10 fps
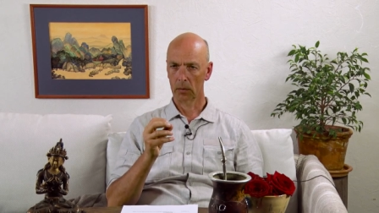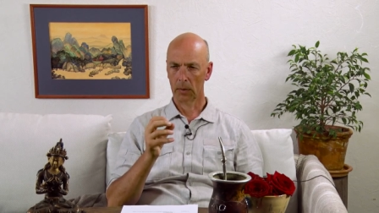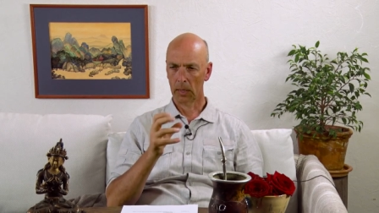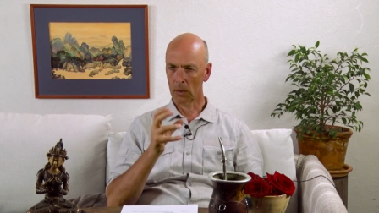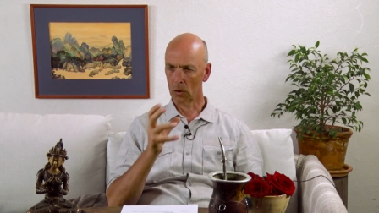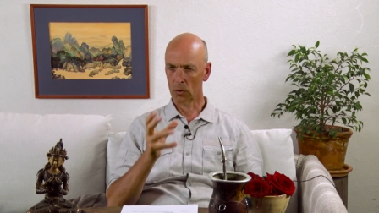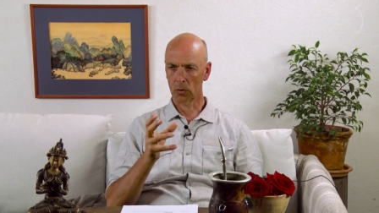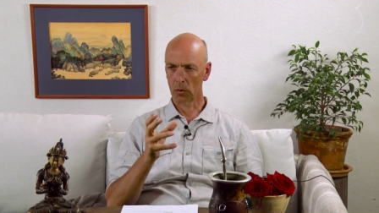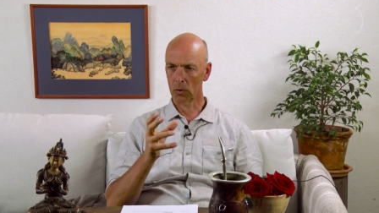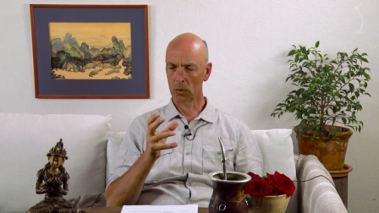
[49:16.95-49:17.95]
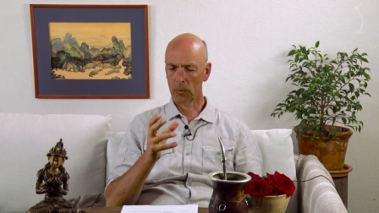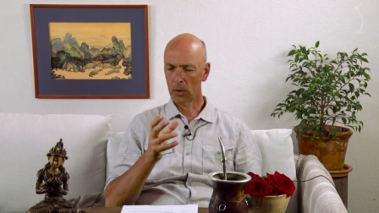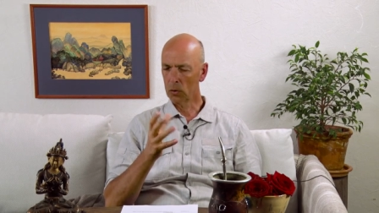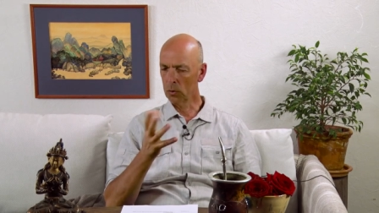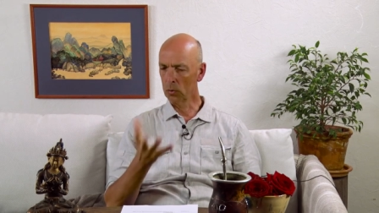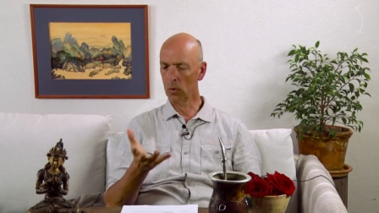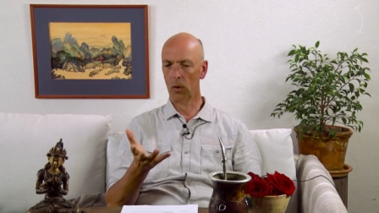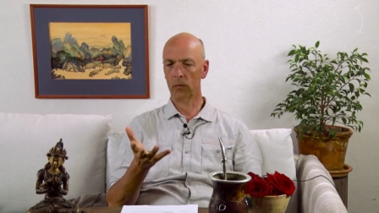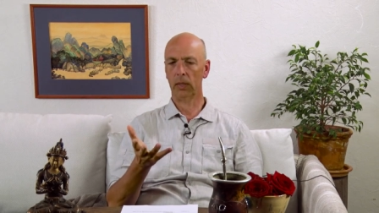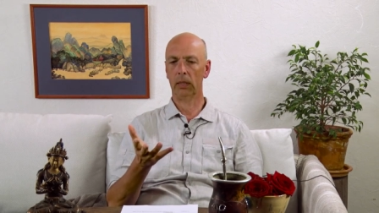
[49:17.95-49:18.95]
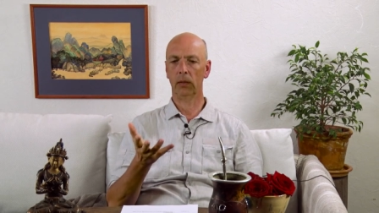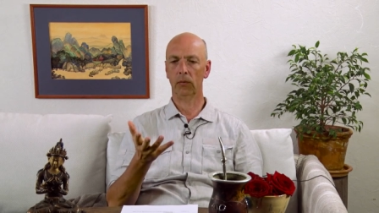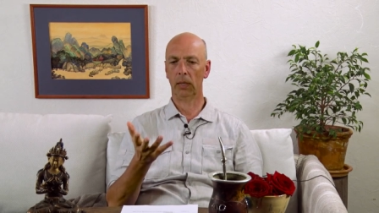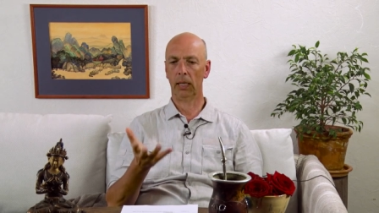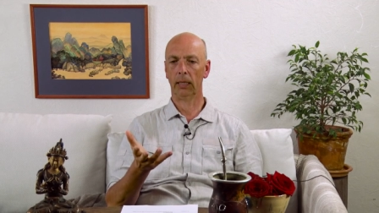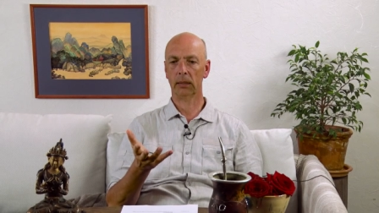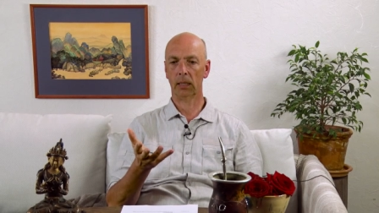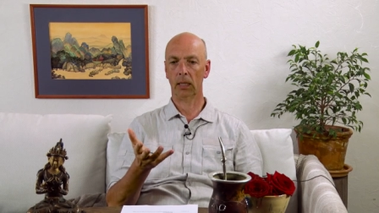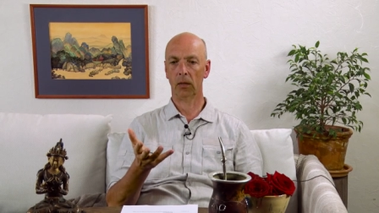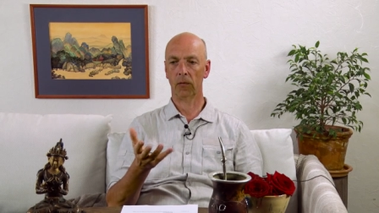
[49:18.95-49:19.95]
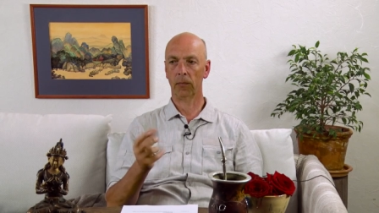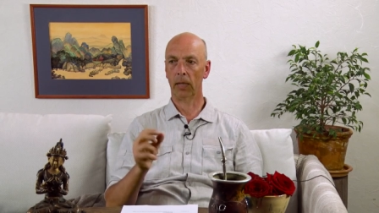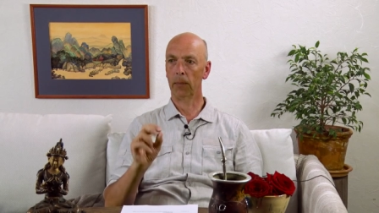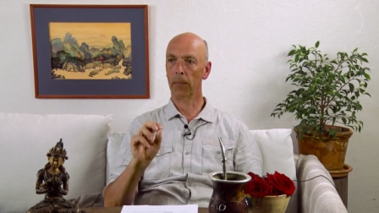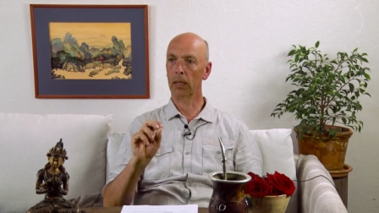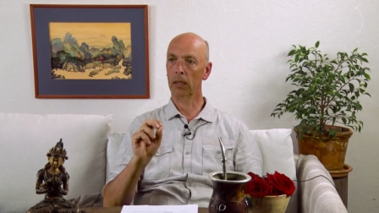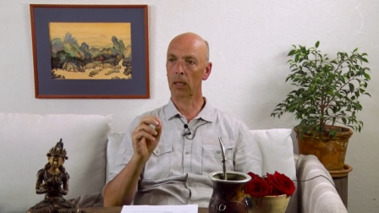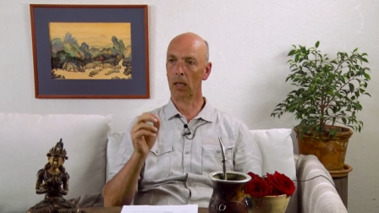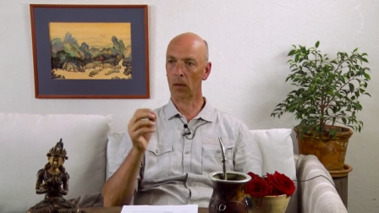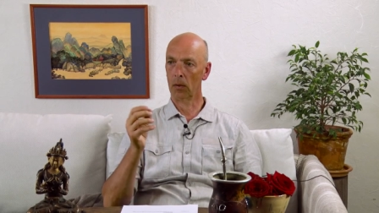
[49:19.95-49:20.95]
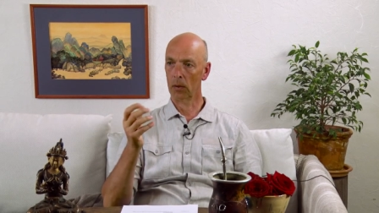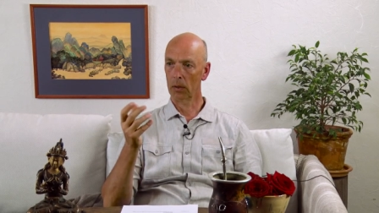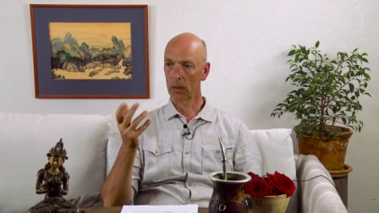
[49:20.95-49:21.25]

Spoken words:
One understood, one knew already relaxed state of mind, but now